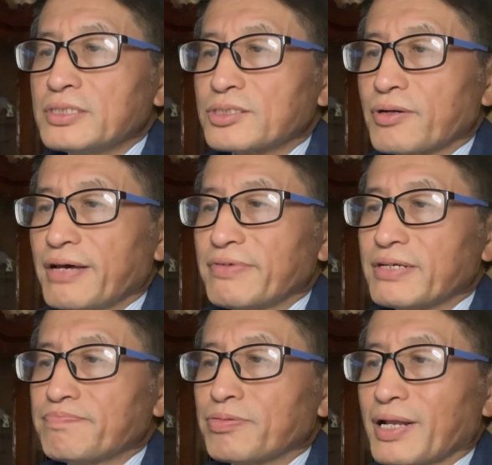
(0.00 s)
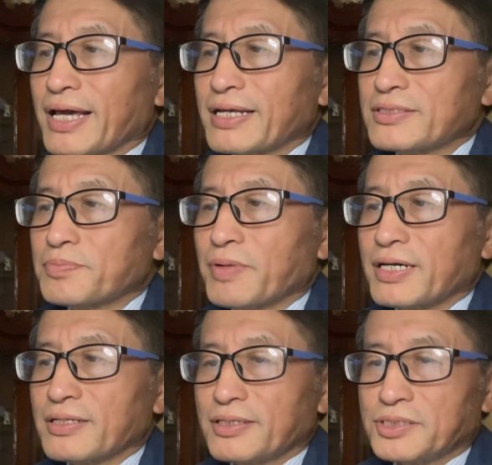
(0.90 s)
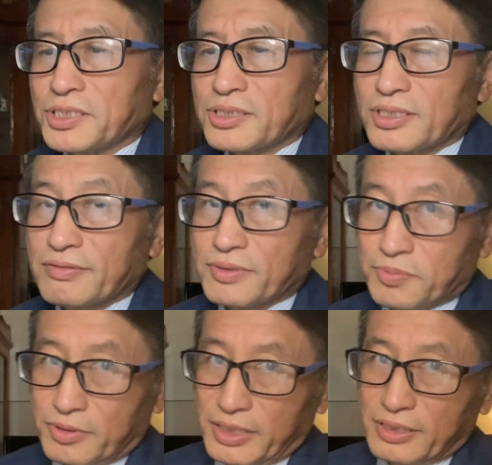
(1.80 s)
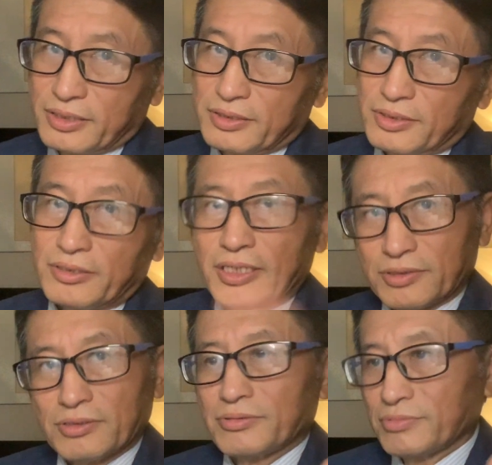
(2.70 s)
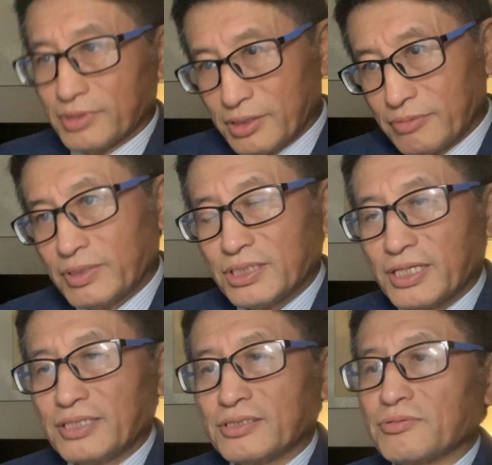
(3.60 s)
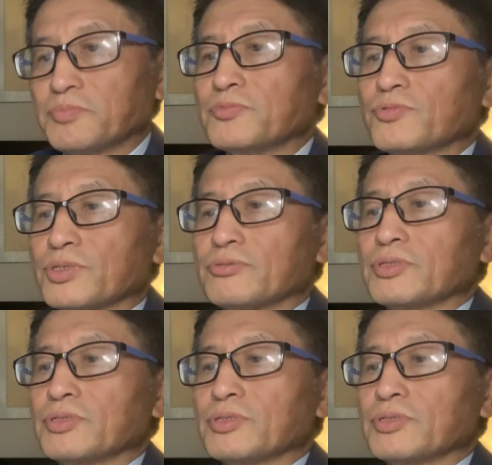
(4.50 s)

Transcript: So heavy lift plans by the logistics service provider. Okay, so once again, we're